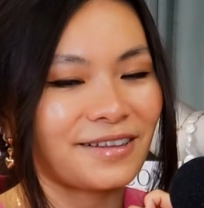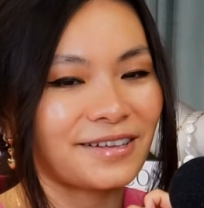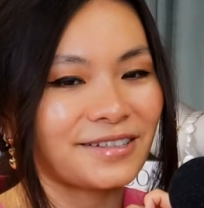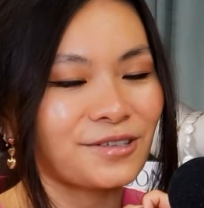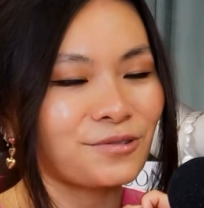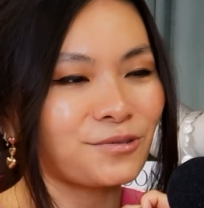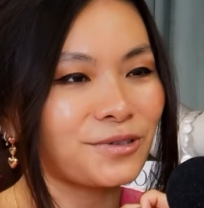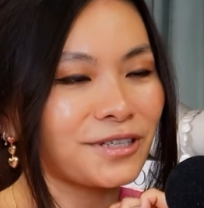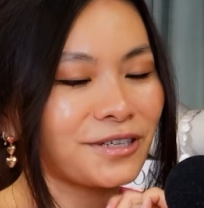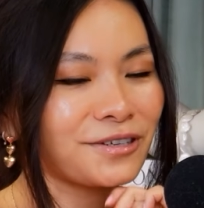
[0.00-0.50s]

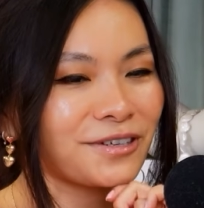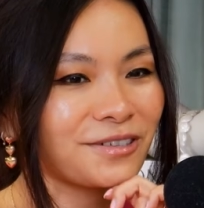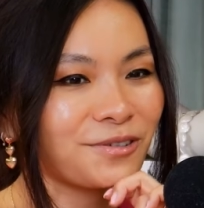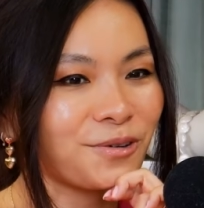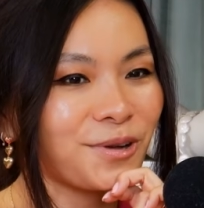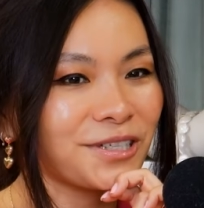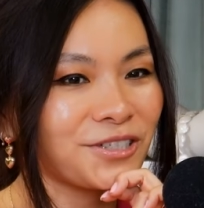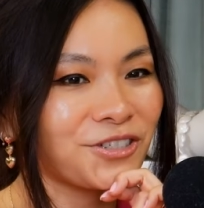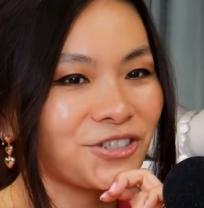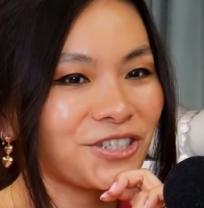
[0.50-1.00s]
that's a really good
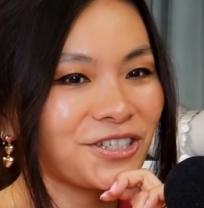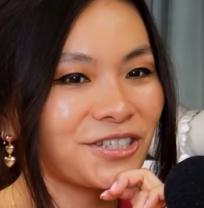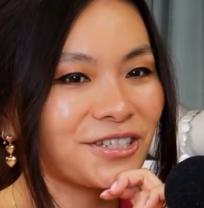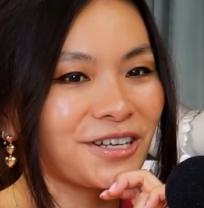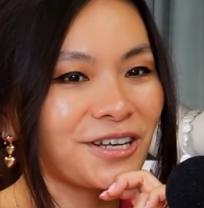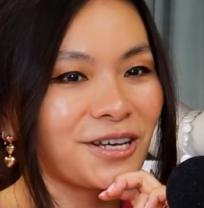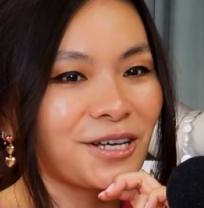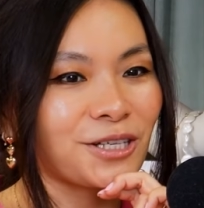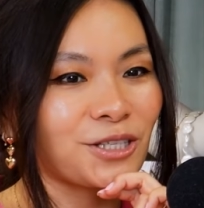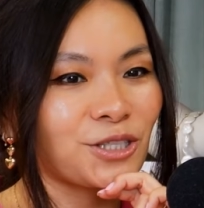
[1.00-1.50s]

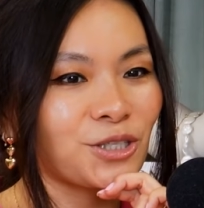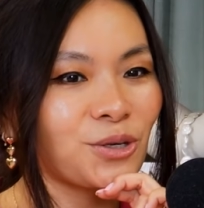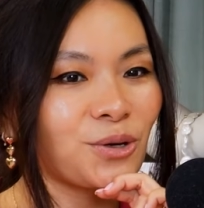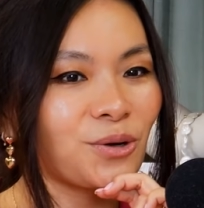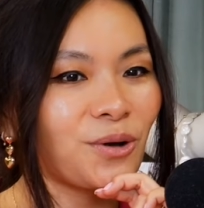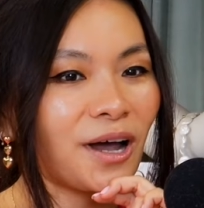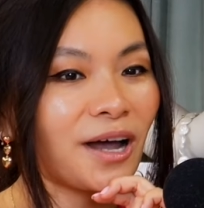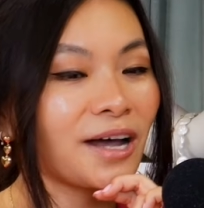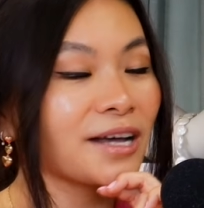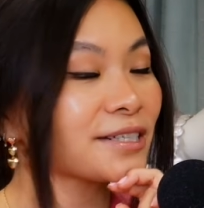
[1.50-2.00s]
question.
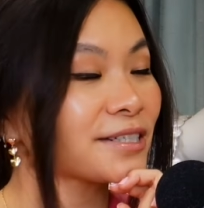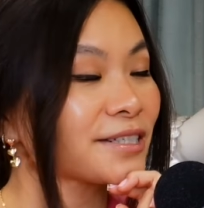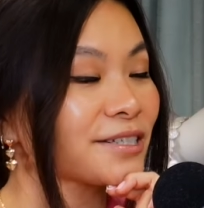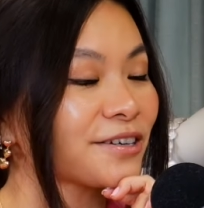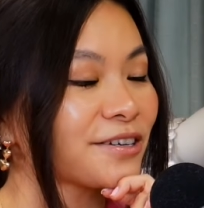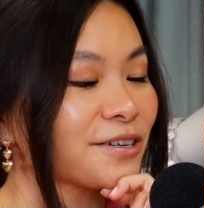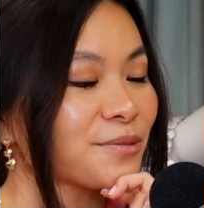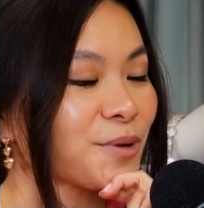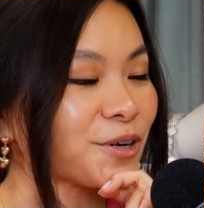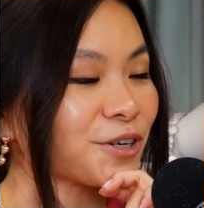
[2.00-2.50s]
So I
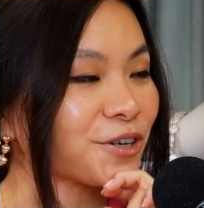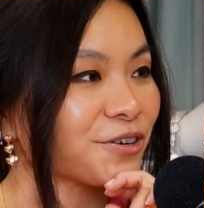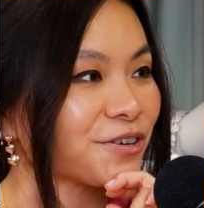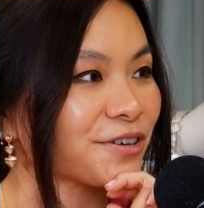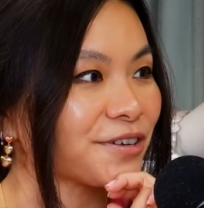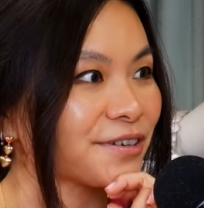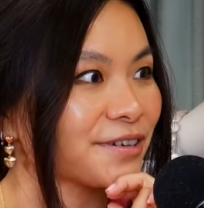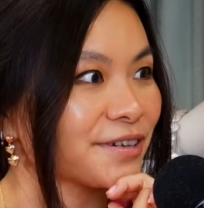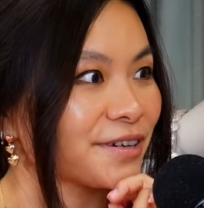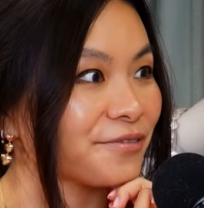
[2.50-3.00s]
started my
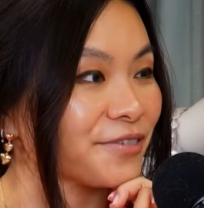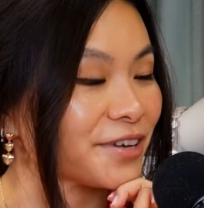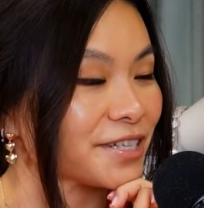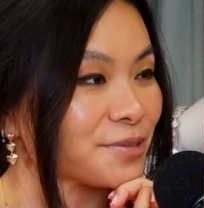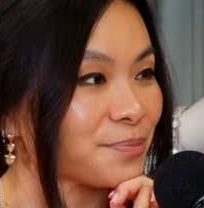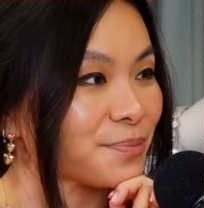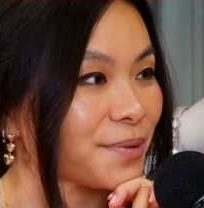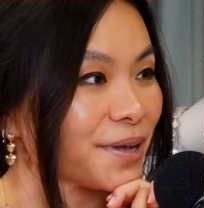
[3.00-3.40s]
career in investment